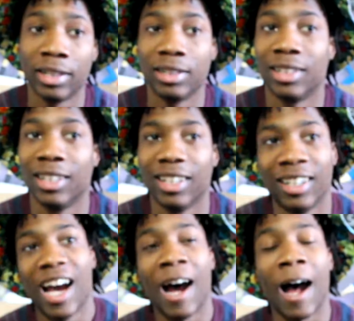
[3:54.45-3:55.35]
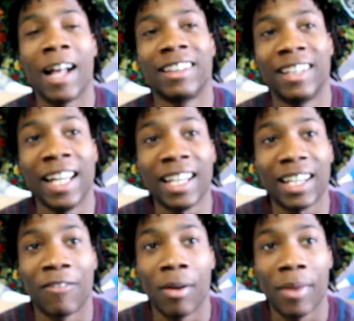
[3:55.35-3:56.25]
She said, I
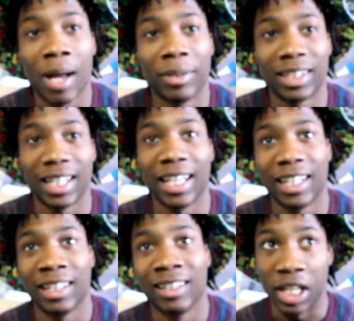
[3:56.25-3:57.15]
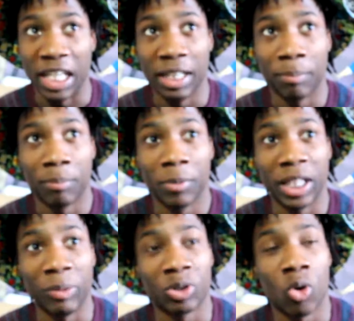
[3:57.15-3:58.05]
think, if I'm not mistaken, he
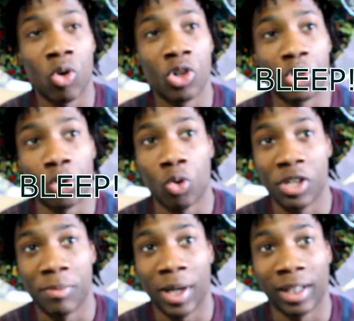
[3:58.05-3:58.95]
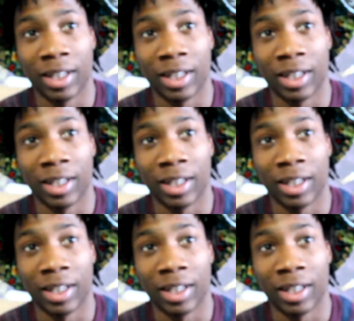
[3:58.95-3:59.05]
was on Roy's bike.